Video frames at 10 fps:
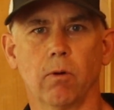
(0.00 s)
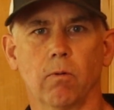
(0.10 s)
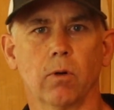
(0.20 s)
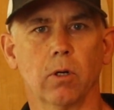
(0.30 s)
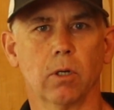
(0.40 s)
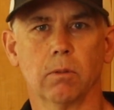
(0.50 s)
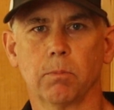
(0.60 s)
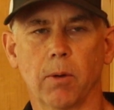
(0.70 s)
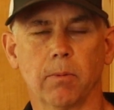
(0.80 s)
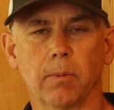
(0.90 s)
over
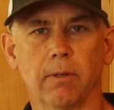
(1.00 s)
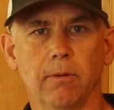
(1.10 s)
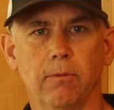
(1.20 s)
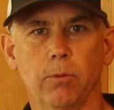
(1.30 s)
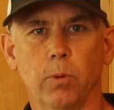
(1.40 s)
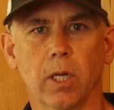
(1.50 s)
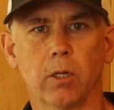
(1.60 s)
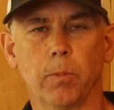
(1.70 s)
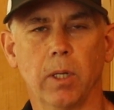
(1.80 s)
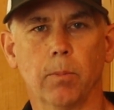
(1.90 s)
probably
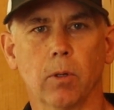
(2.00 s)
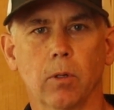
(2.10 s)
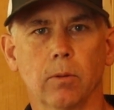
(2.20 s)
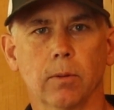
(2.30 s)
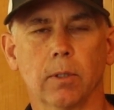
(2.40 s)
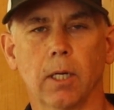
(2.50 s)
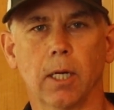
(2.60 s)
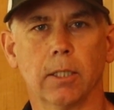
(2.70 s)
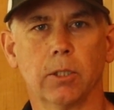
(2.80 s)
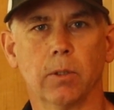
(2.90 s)
300 people
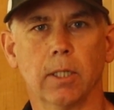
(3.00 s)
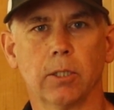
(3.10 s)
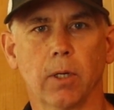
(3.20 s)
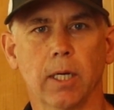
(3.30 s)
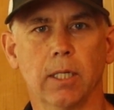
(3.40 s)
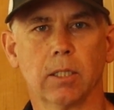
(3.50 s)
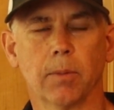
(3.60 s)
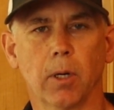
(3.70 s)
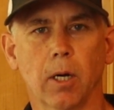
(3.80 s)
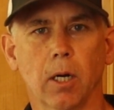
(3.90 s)
during a training
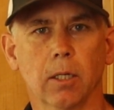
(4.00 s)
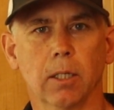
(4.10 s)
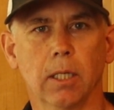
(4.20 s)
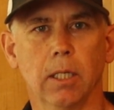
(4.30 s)
seminar,